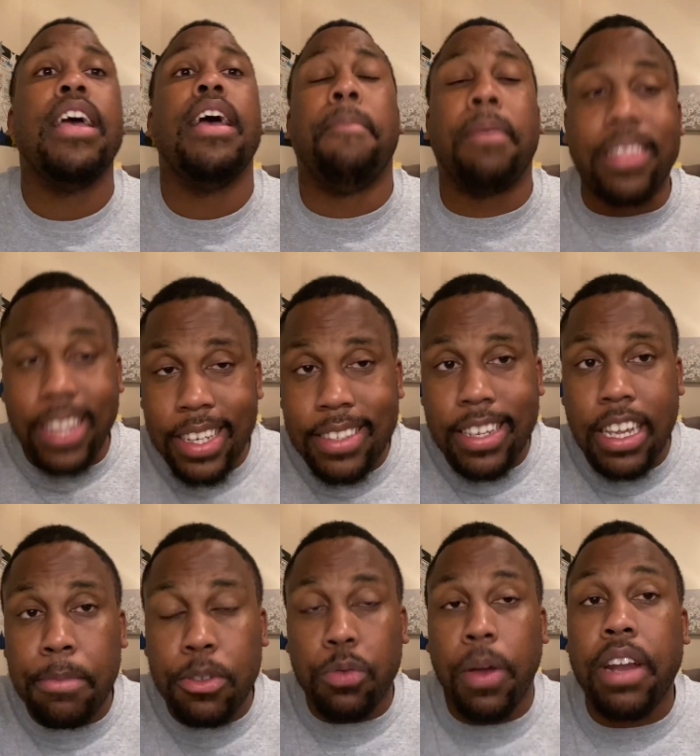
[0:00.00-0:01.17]
But this team
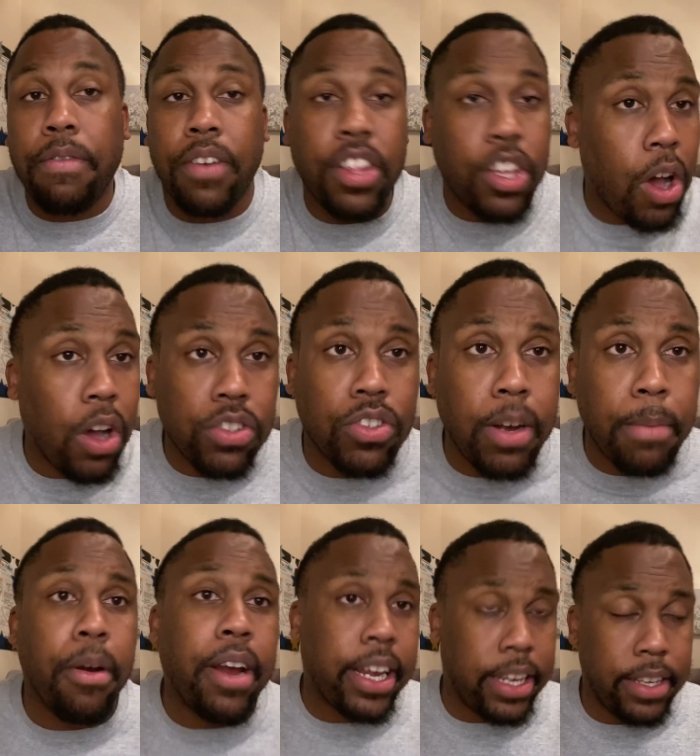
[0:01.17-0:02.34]
is ready for the All-Star
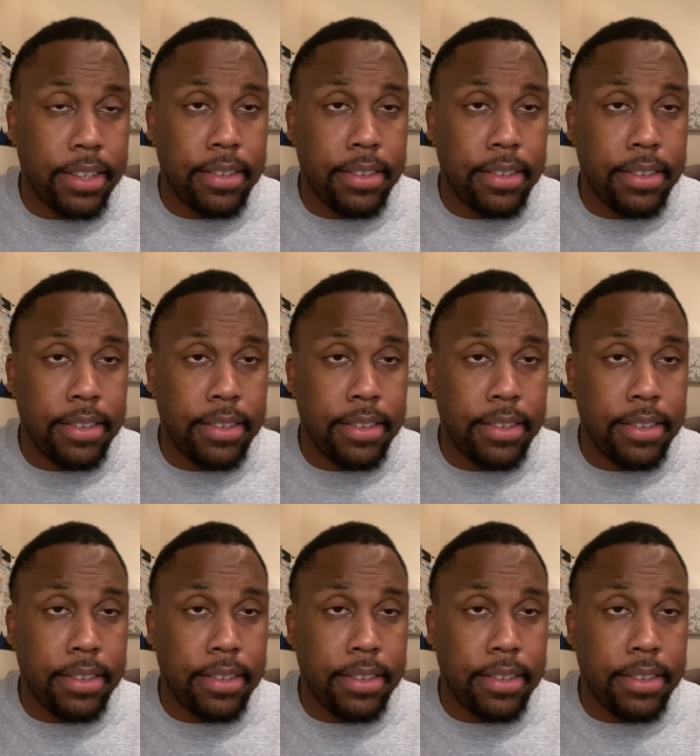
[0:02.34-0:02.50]
break.